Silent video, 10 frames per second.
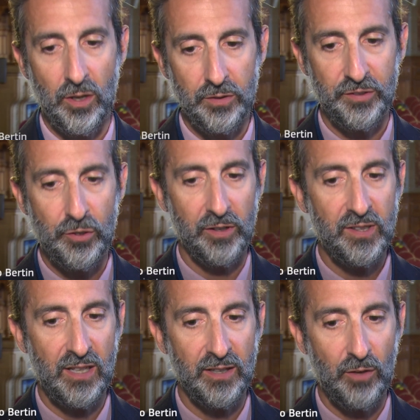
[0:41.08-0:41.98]
on the
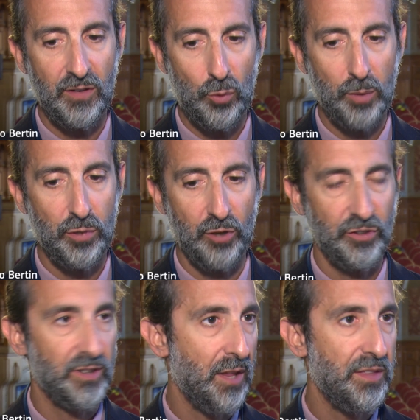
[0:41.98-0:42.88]
storytelling of our
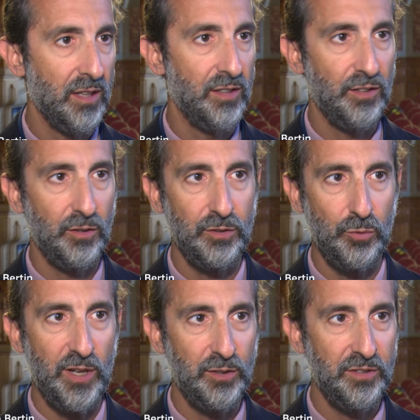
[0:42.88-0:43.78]
project, I think, is a good way to